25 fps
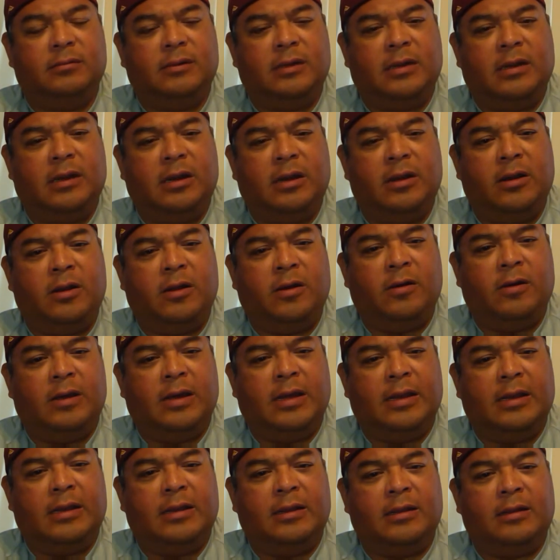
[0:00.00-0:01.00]
I don't know,
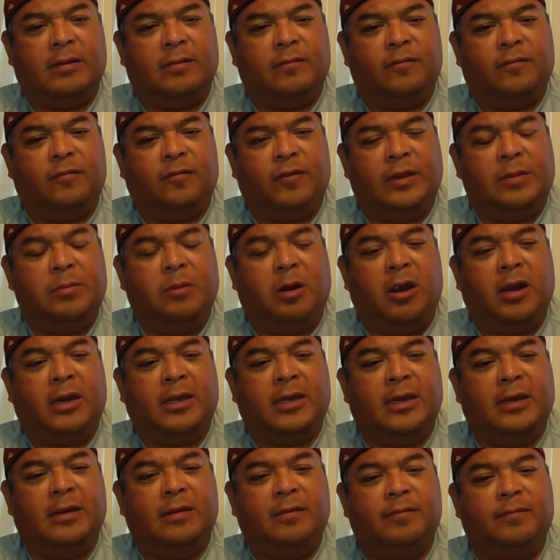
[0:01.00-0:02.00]
at a flea
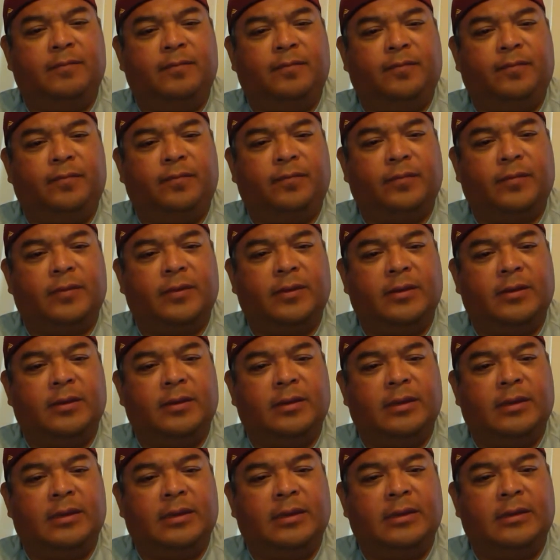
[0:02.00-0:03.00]
market,
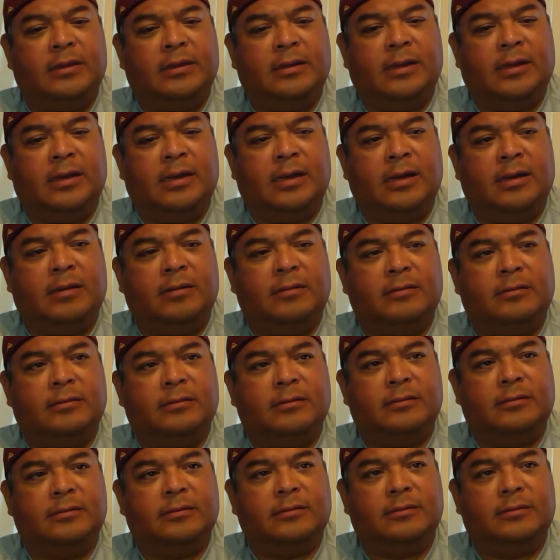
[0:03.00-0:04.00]
and a
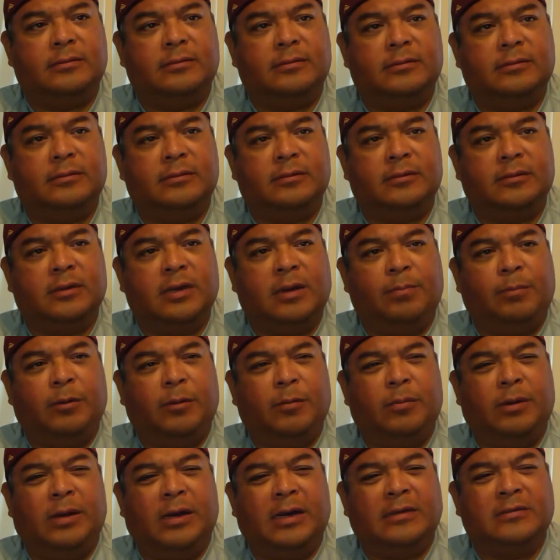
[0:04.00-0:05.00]
couple
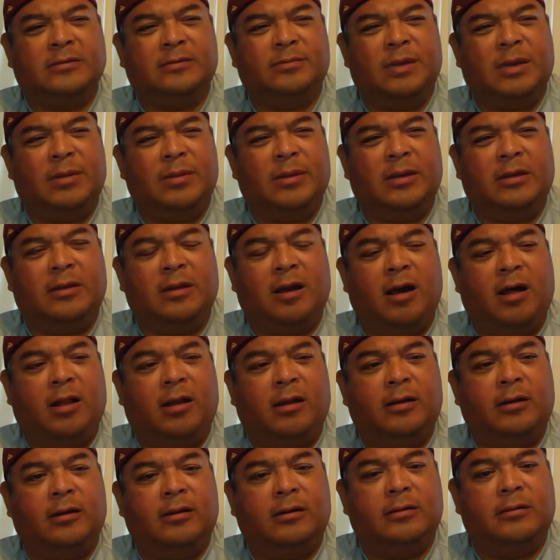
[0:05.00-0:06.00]
bucks, maybe
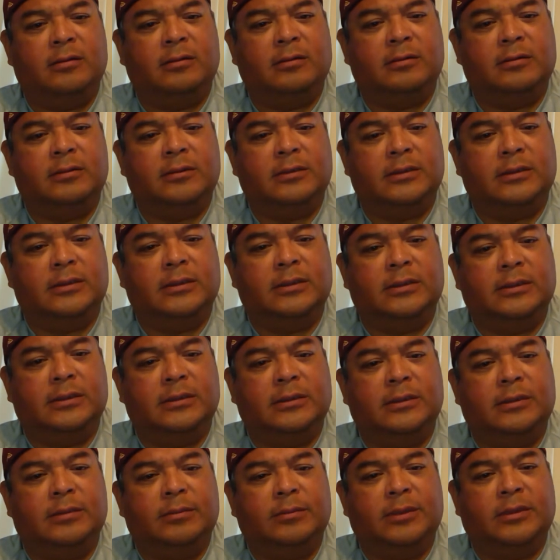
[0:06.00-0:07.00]
$1.
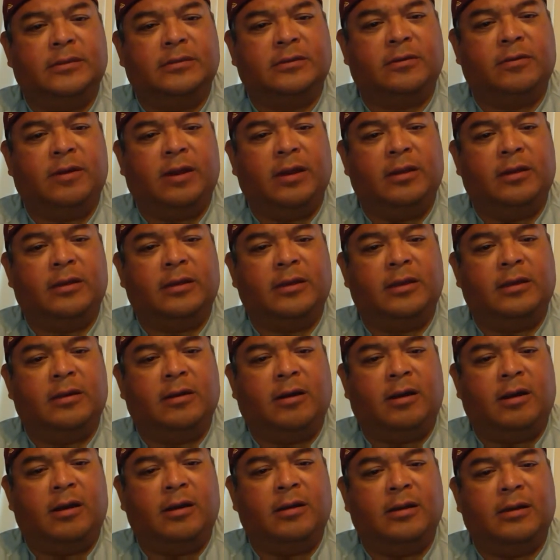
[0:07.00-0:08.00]
It's a great looking
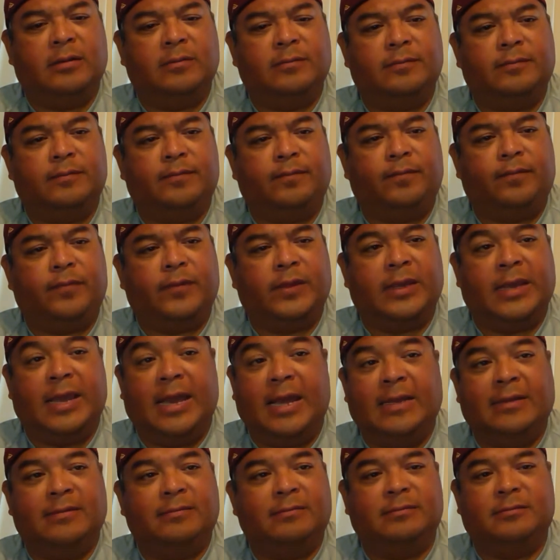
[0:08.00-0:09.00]
card.
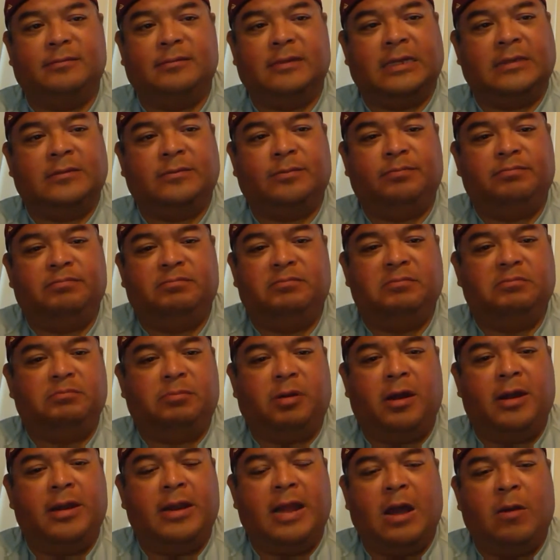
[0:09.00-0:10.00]
Again, that's
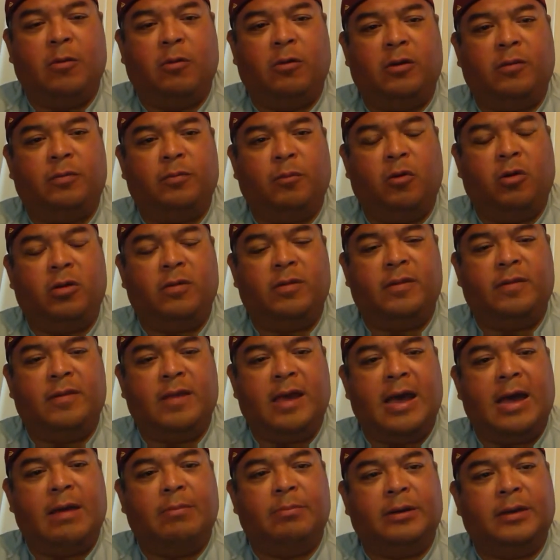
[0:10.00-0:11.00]
probably not worth more than
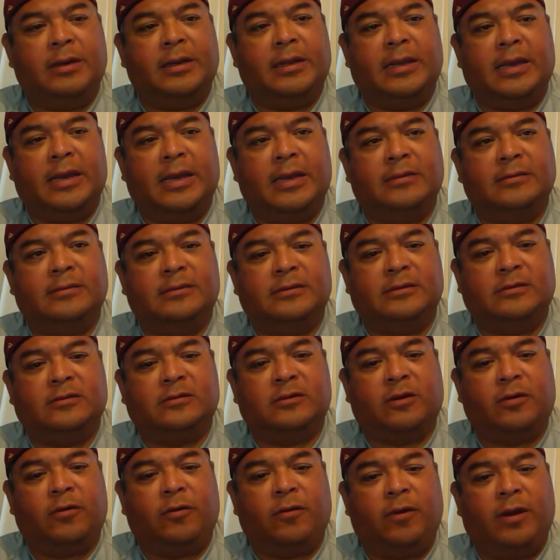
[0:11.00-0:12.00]
that, but again, it's just
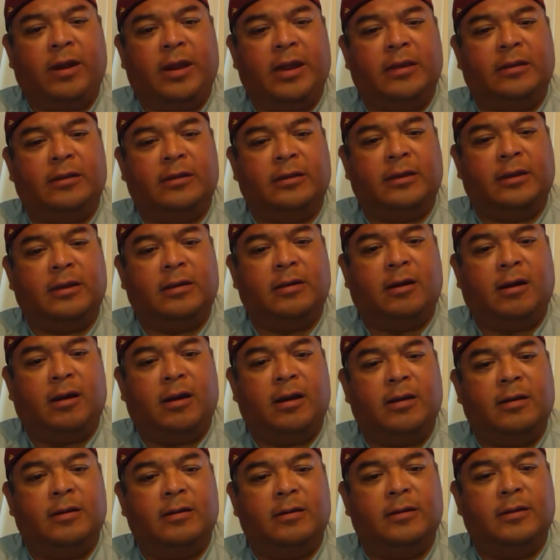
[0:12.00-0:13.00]
a great looking
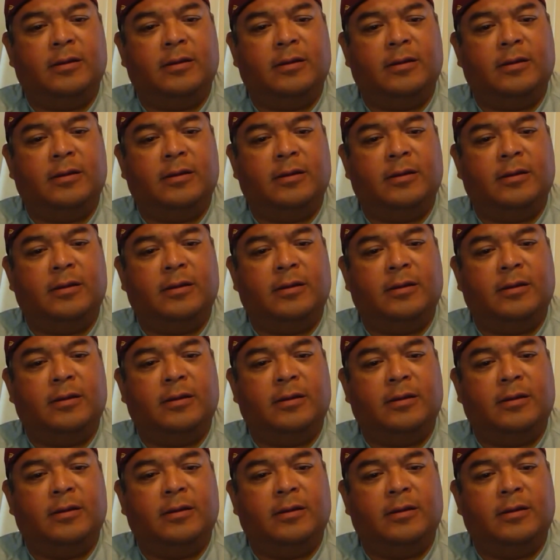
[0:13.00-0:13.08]
card.